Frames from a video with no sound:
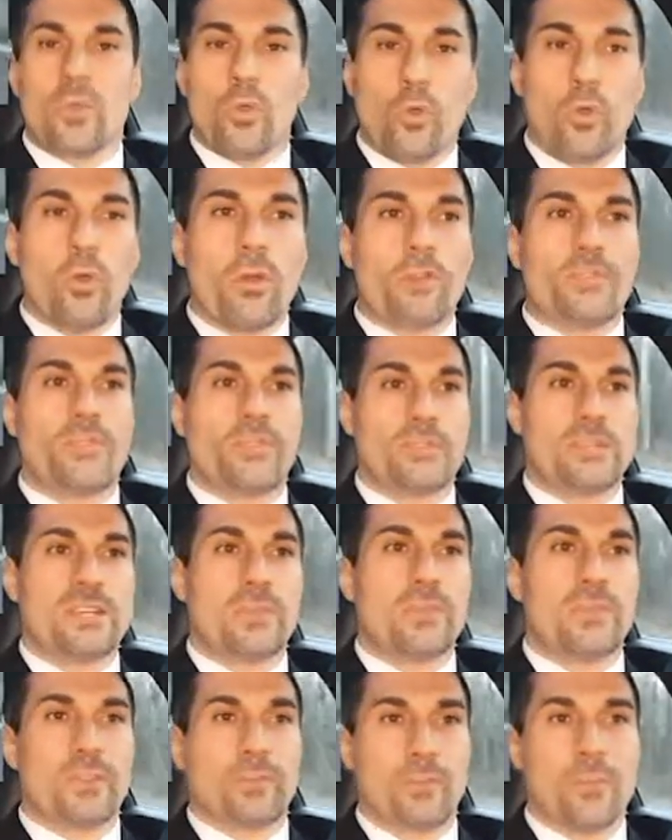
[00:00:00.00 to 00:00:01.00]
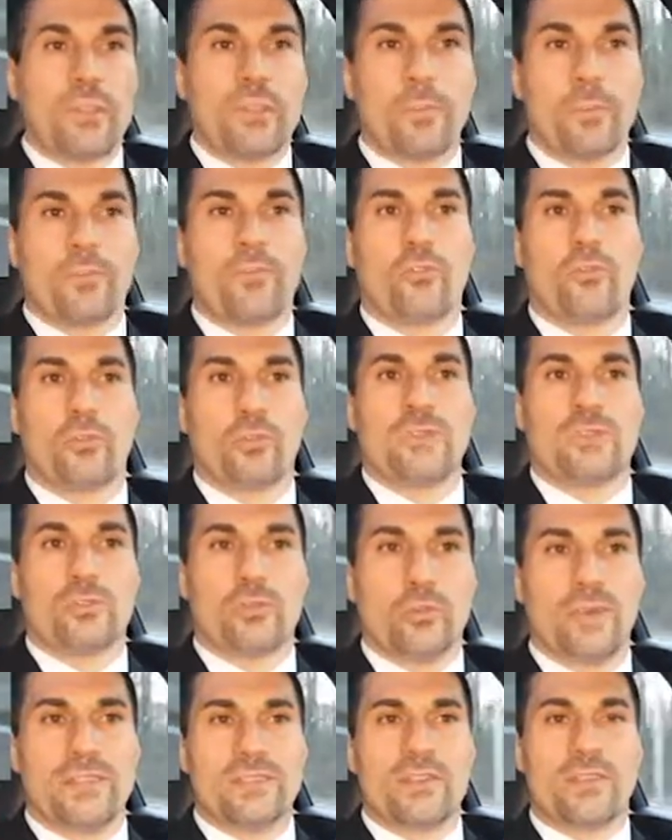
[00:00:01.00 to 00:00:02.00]
or for some of the real
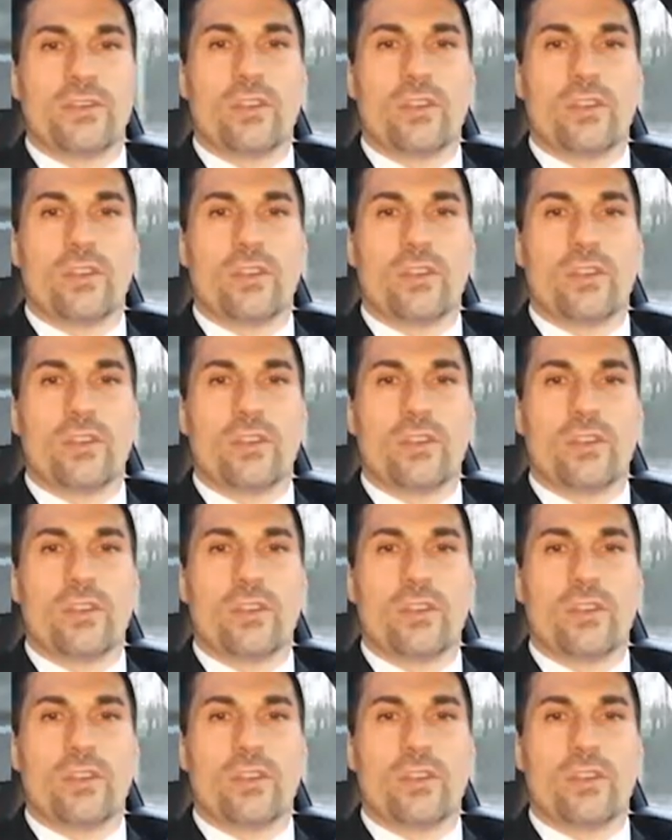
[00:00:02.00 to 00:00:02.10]
performance-oriented